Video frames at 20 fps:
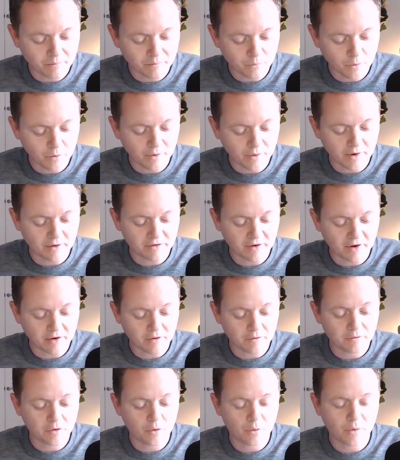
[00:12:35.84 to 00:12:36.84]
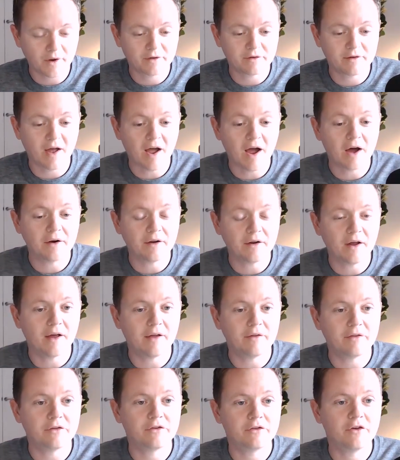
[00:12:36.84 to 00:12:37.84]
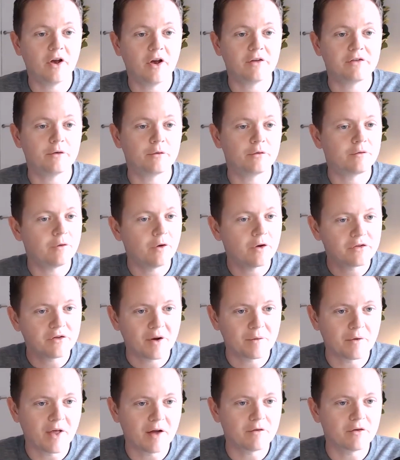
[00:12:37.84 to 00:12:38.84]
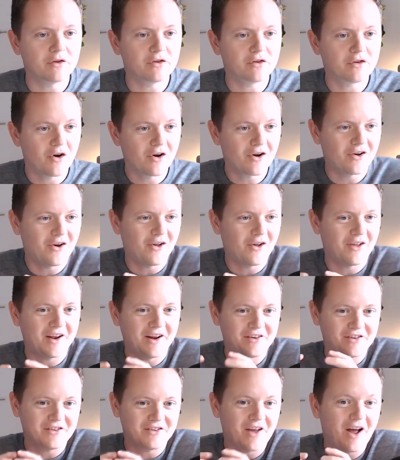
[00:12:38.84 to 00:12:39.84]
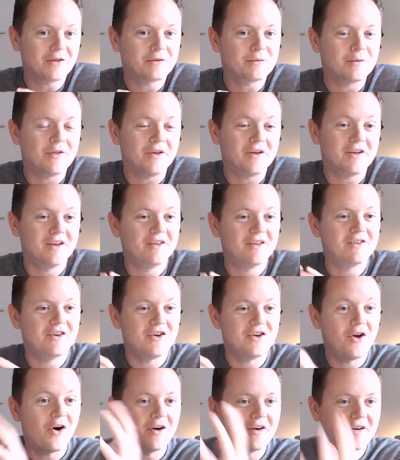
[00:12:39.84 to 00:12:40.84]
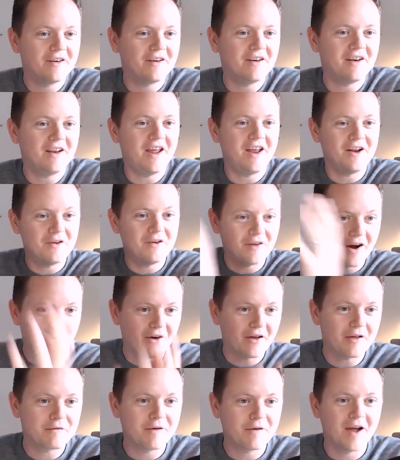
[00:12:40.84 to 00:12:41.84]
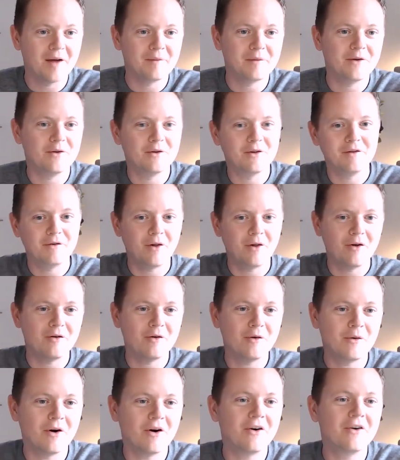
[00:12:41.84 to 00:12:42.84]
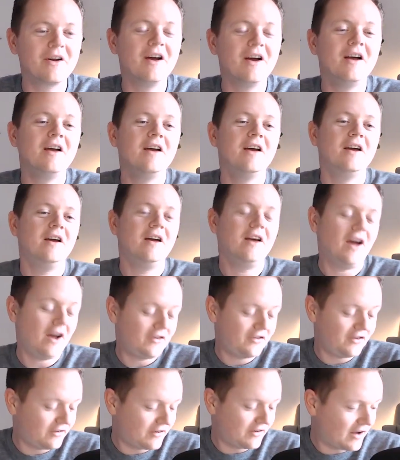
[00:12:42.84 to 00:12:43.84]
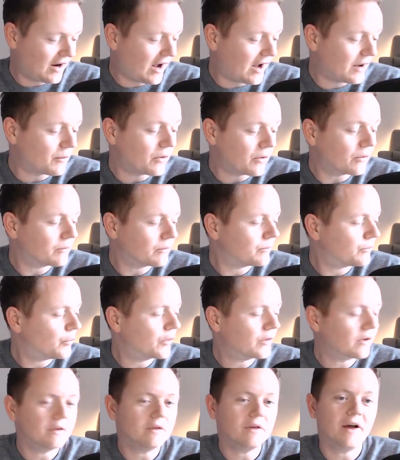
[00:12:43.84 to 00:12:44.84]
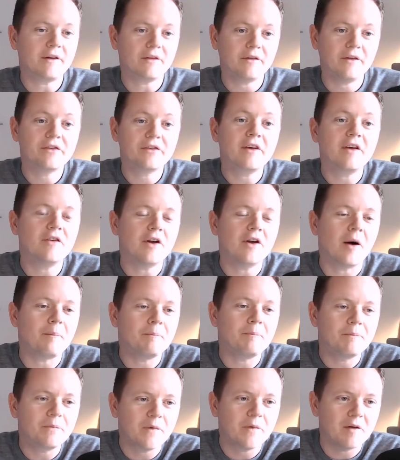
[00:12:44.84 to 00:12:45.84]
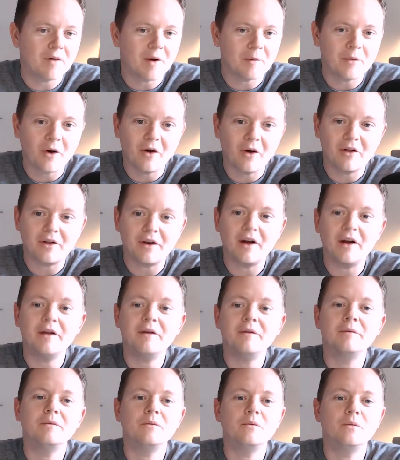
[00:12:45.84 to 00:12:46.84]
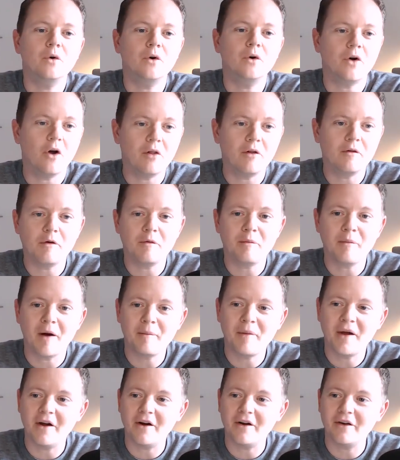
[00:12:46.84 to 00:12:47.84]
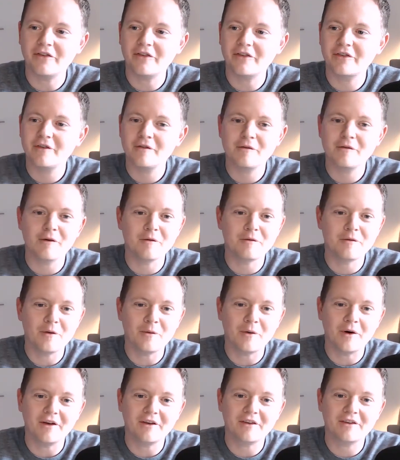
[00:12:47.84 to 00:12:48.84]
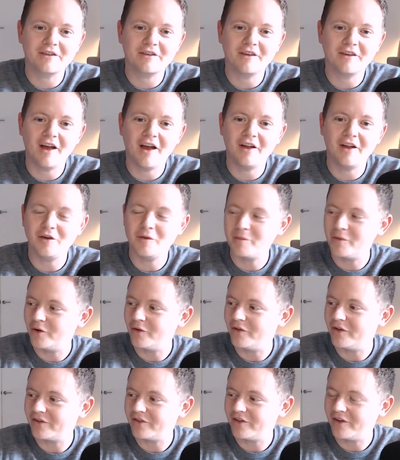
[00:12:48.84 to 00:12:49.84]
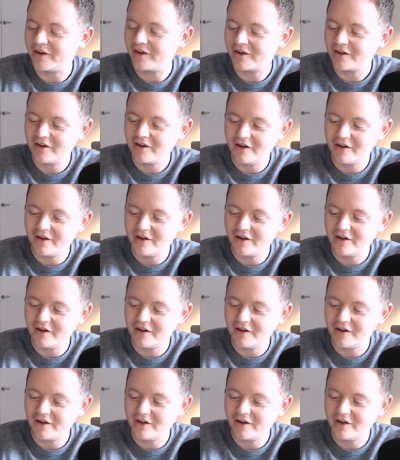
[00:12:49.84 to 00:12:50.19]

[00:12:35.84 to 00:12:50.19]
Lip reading: We were going to take a few weeks out, and it was the first time we'd ever just gone on holiday, just us with the kids and not any of our other family who live all over the world. And she said, hey, we'll let's give up the holiday. We'll go live with my parents for a few weeks, and you build this thing.